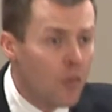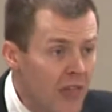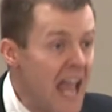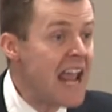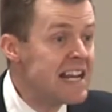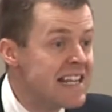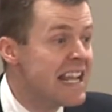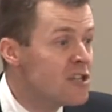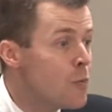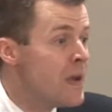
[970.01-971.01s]
They
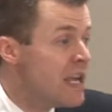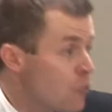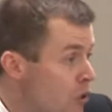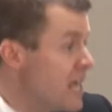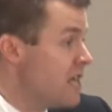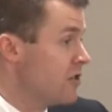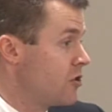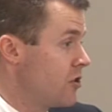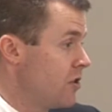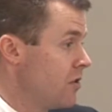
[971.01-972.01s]
need to be
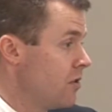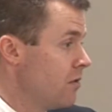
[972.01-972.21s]
reached.